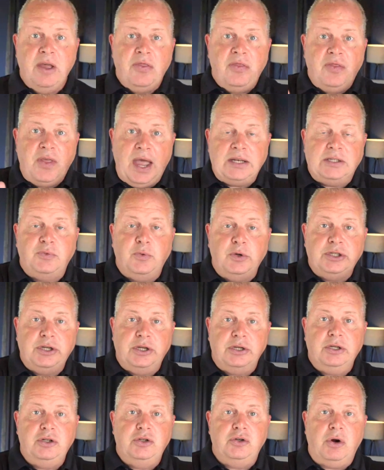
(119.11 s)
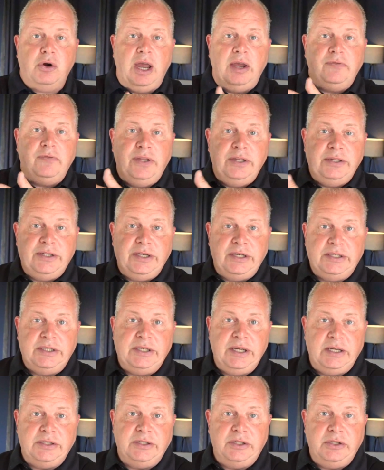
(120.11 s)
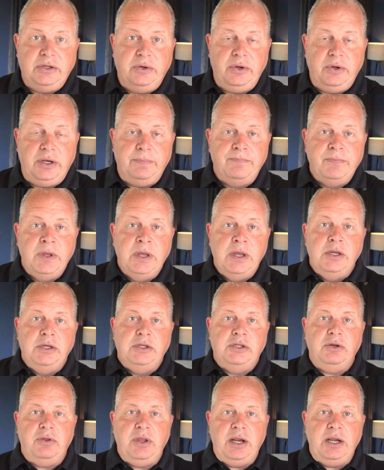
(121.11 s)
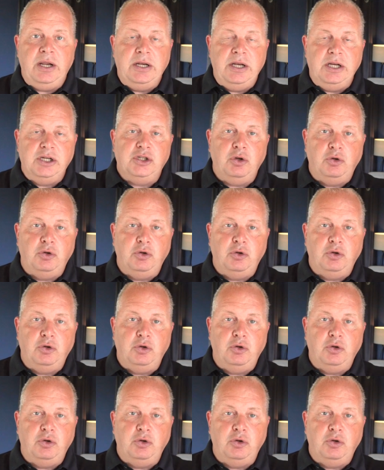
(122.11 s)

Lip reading: that's what's going to drive the success to it. So that initial